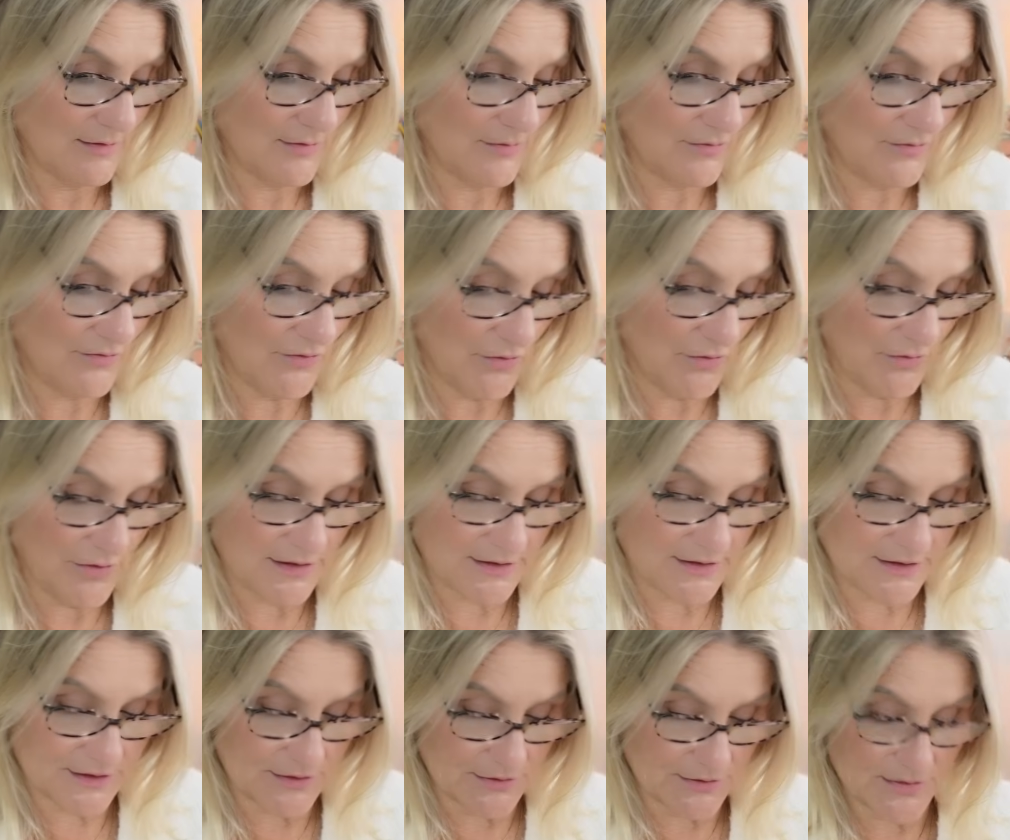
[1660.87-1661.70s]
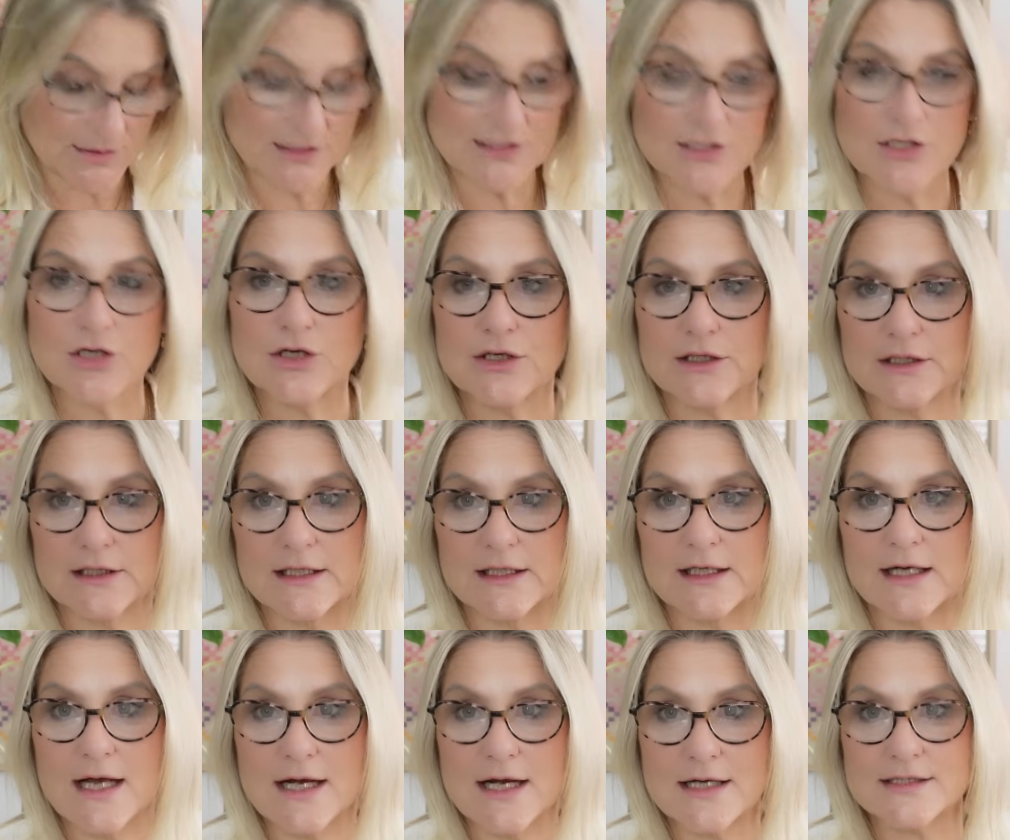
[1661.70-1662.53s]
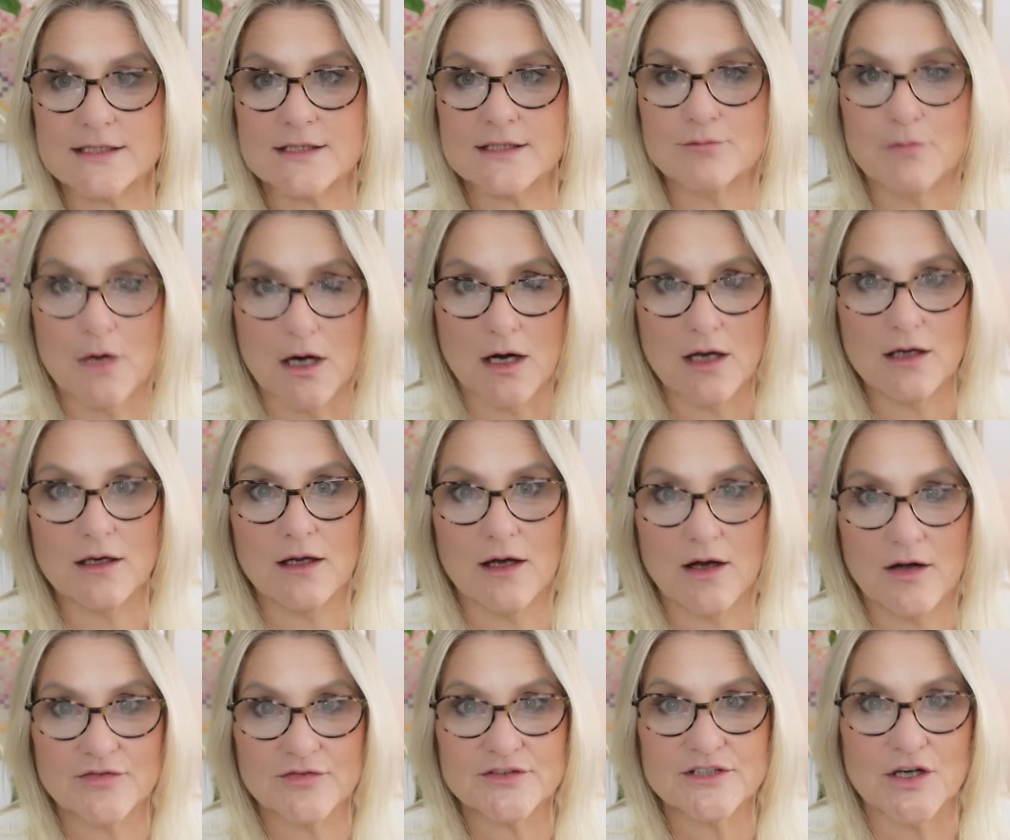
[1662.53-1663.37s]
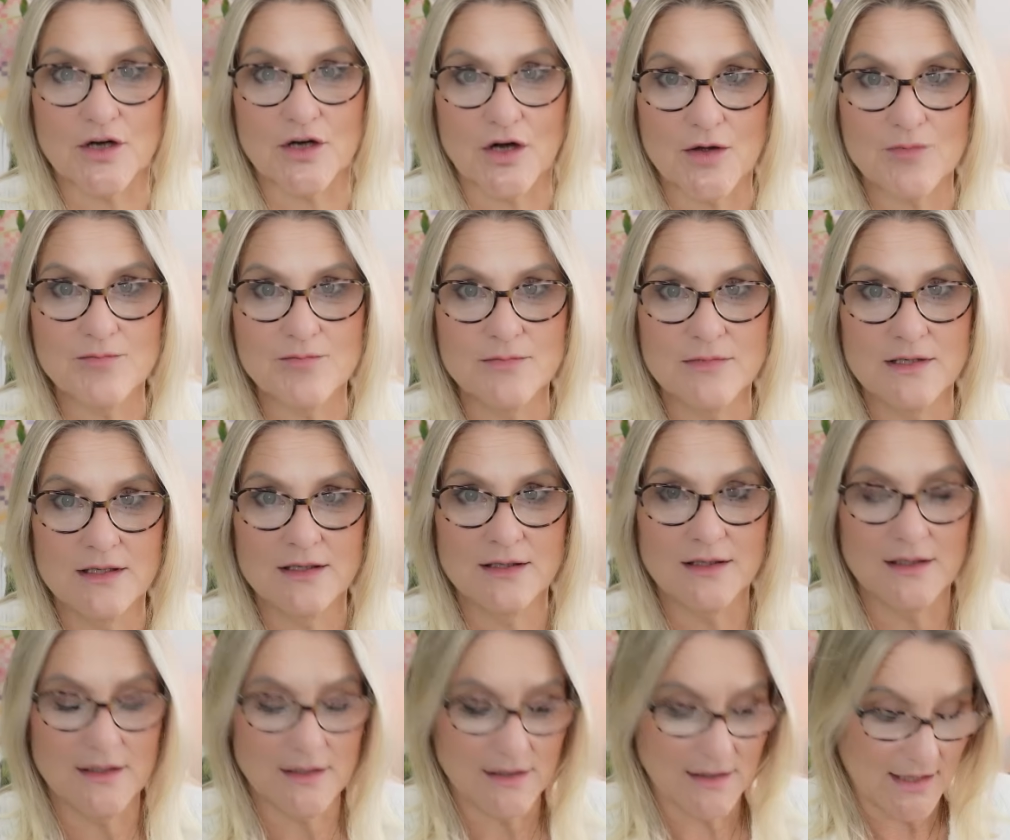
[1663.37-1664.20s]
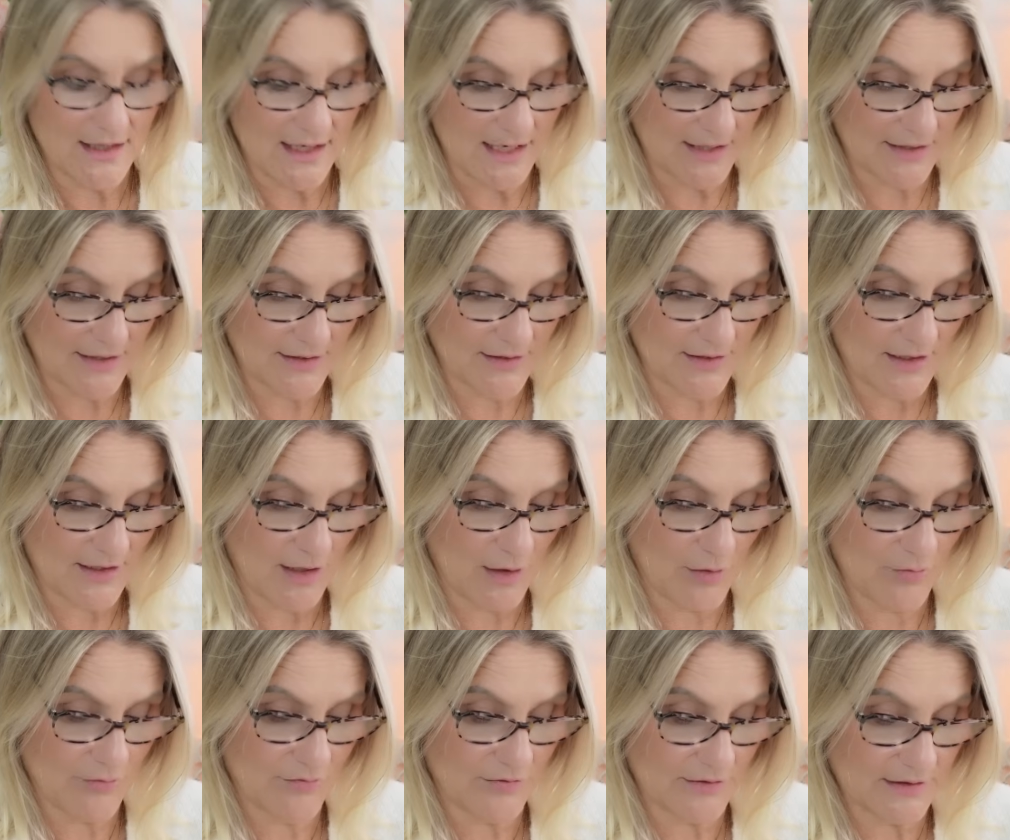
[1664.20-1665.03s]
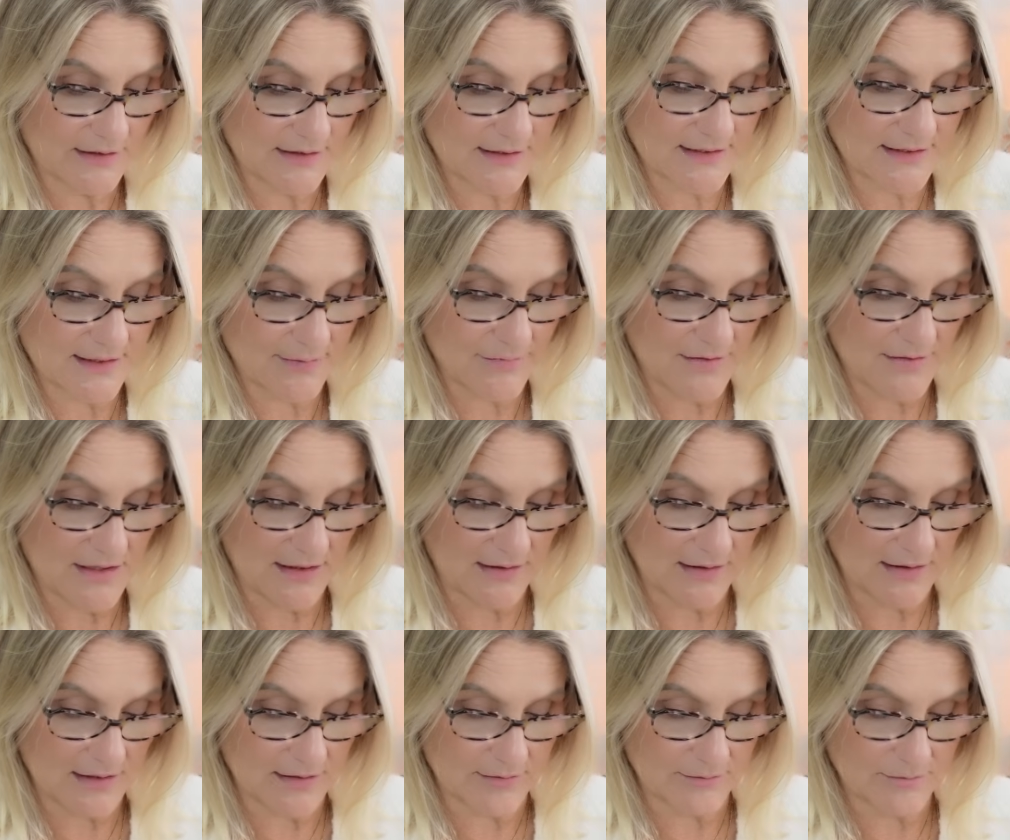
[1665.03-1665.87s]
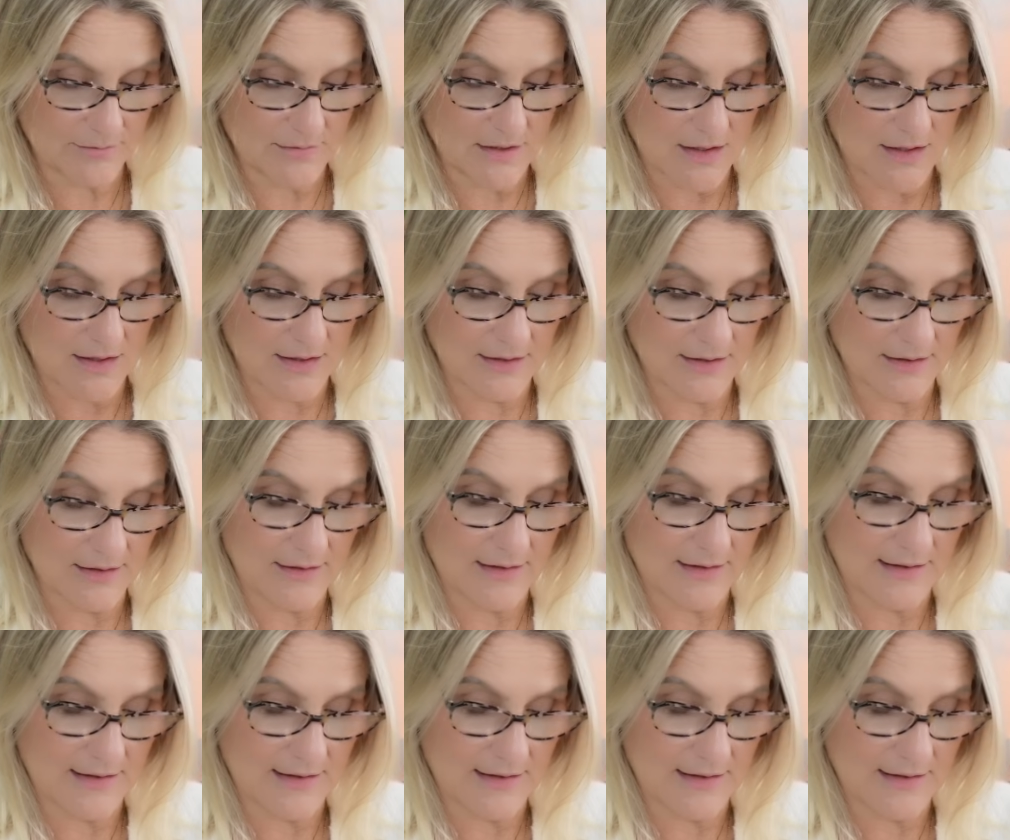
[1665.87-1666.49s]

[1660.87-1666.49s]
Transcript: for it to certainly last my lifetime, and hopefully something that my